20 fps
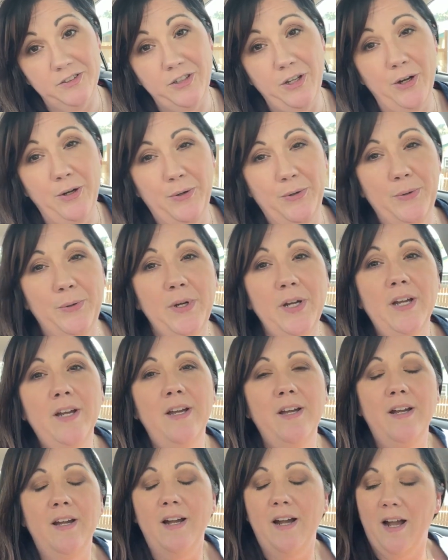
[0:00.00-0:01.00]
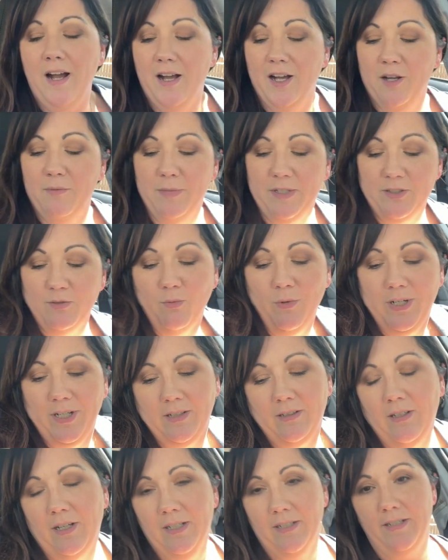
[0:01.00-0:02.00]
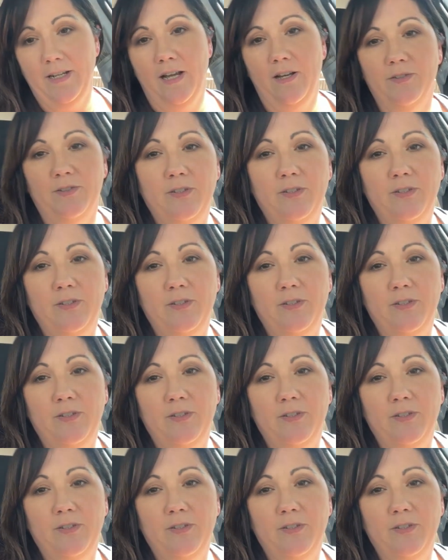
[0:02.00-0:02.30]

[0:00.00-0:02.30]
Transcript: So um, it's one o'clock now.